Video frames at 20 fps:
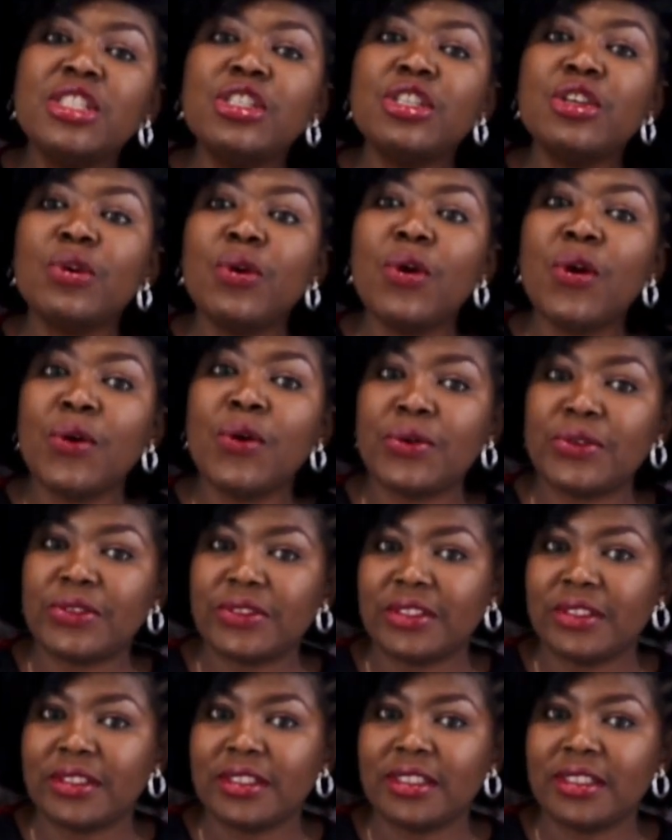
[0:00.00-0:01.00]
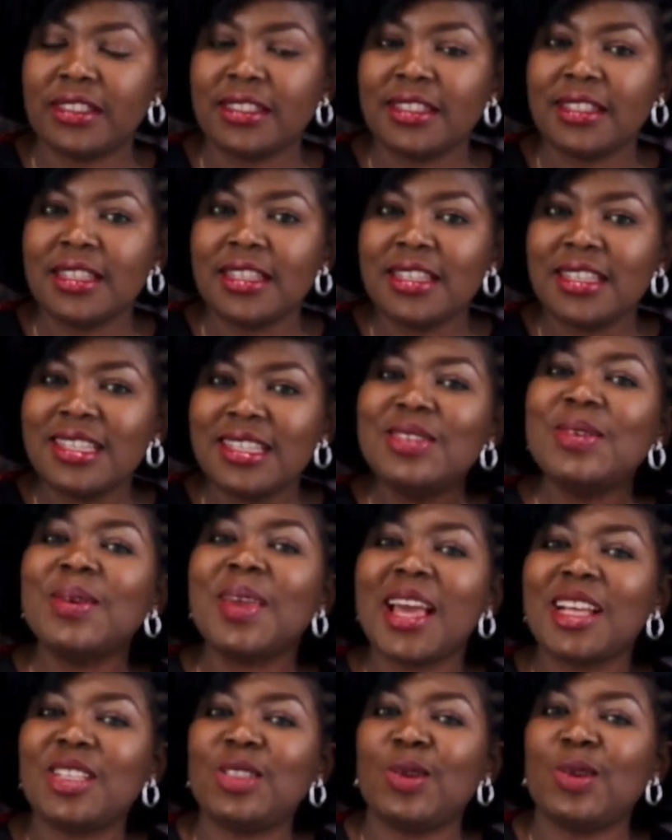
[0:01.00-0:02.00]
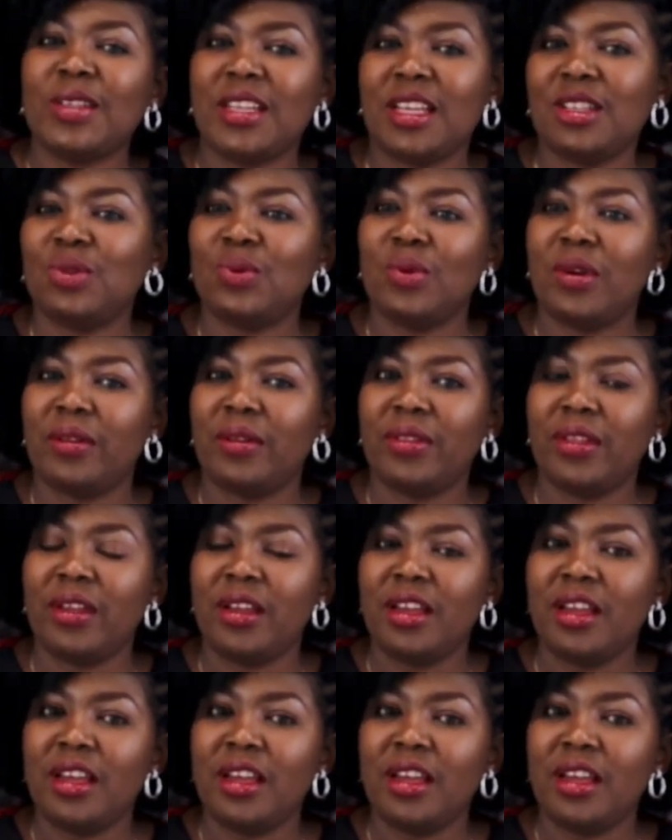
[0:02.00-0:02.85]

you own. You get your net worth.